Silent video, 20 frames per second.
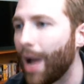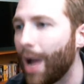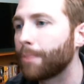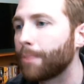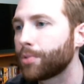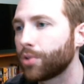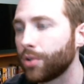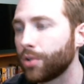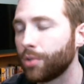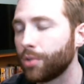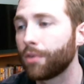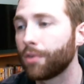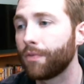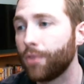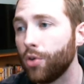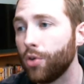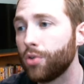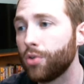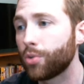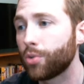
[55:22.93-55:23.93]
absolutely
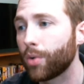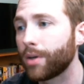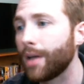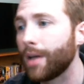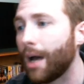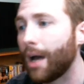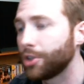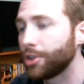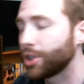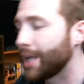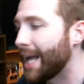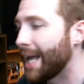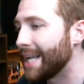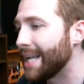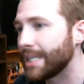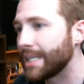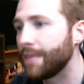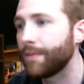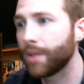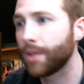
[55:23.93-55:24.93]
refuse to acknowledge it
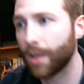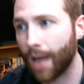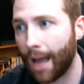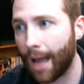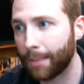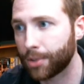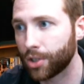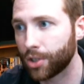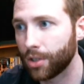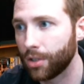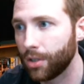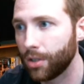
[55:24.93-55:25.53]
as even an option,